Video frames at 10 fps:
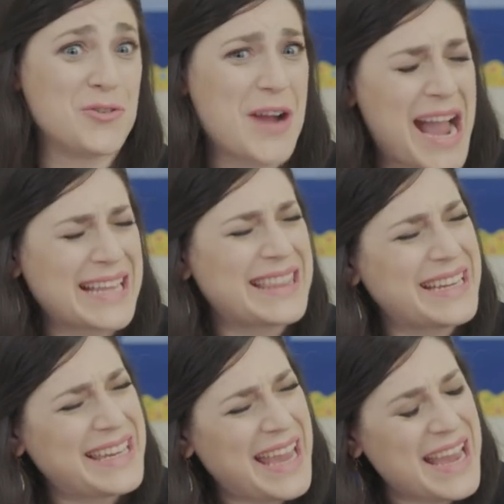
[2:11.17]
cracked the
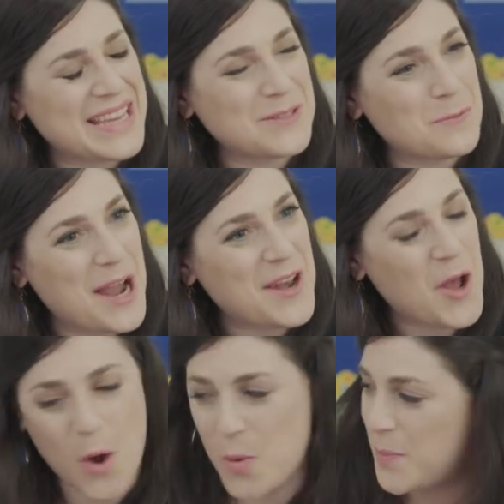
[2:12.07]
case wide
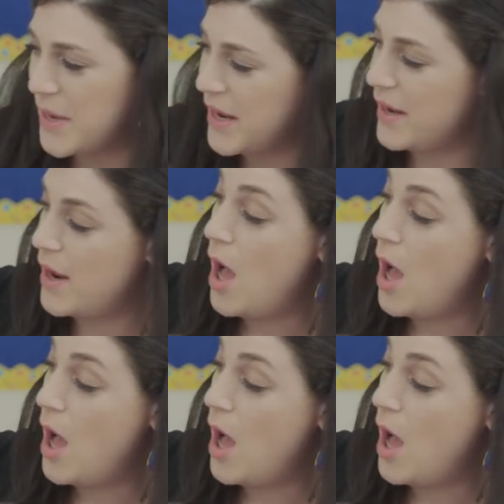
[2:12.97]
open.